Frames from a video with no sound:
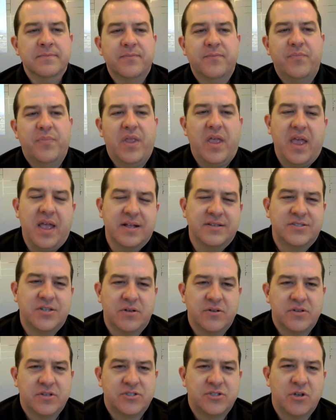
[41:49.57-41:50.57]
And so
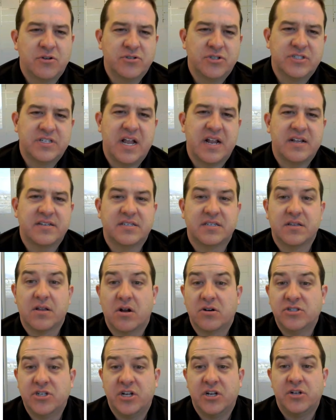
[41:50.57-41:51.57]
the social status is
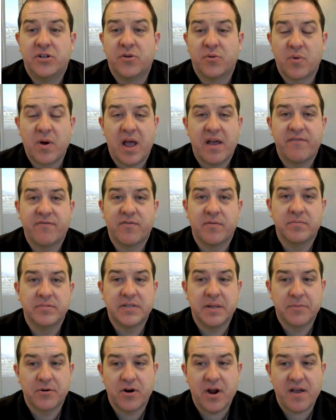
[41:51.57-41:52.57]
largely derived from
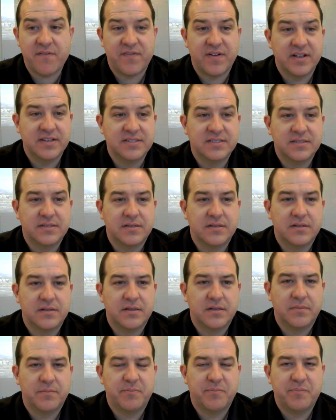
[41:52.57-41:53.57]
demographics,
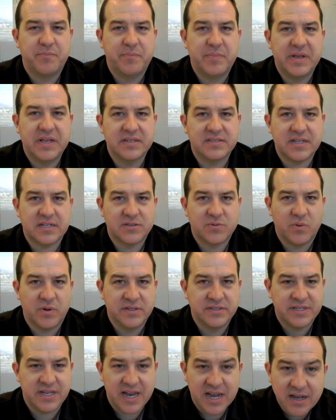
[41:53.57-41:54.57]
because that's one's
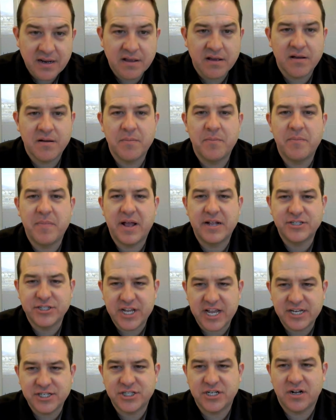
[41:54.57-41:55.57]
income,
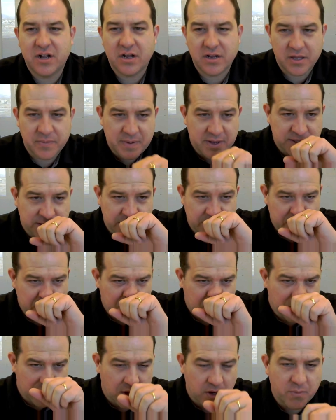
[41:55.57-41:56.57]
education, occupation. They go a
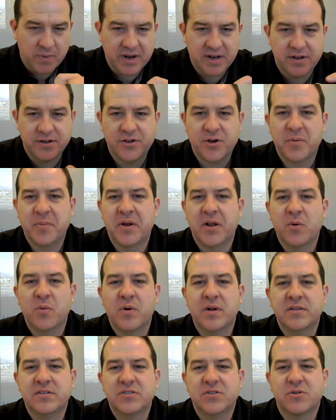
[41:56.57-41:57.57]
long way to determining
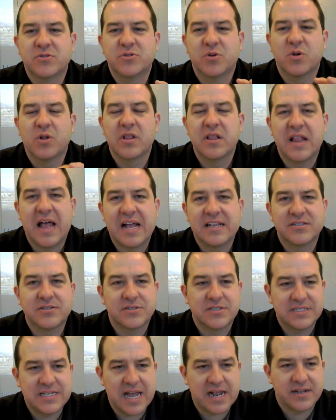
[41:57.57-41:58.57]
one's social class or
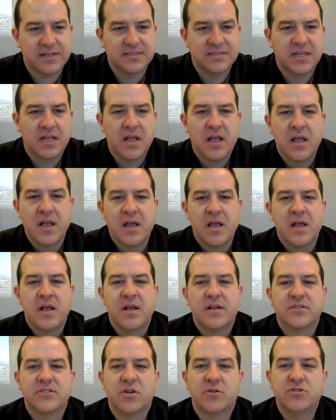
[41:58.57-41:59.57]
status.
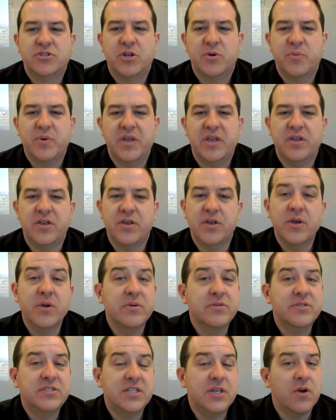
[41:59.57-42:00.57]
So should we use
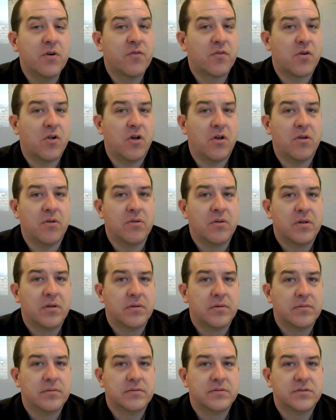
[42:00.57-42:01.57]
the overall
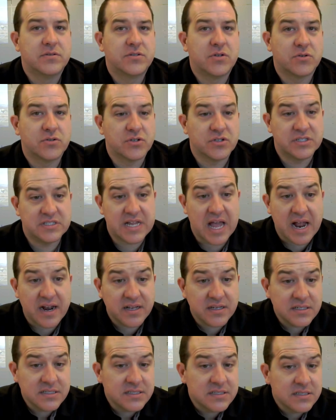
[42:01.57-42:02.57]
social
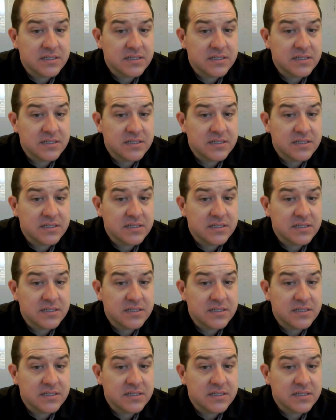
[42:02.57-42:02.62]
status